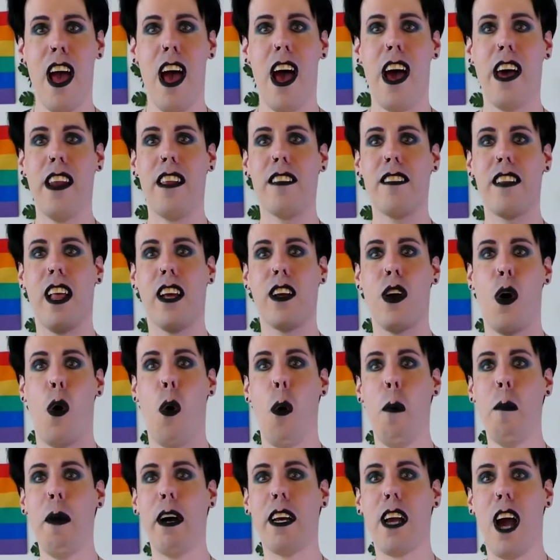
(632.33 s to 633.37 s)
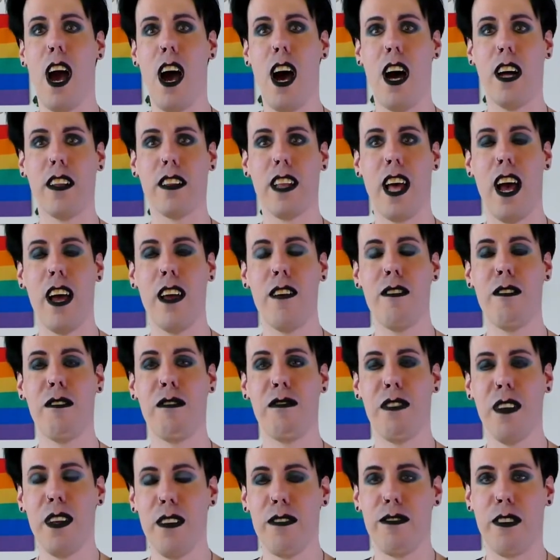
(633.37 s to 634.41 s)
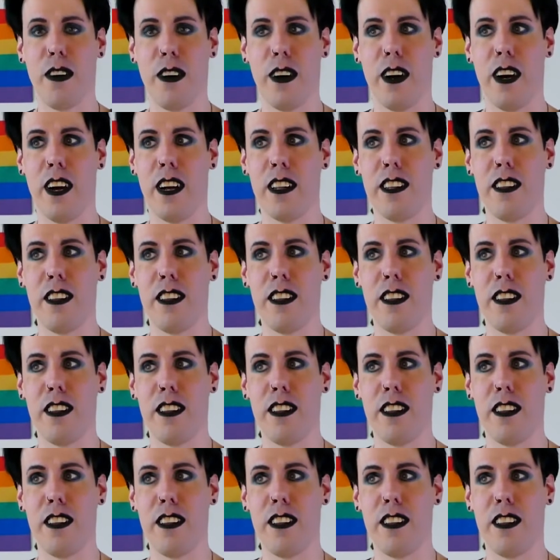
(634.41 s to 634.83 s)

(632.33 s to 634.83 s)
and it's like, oh my god, I feel for her.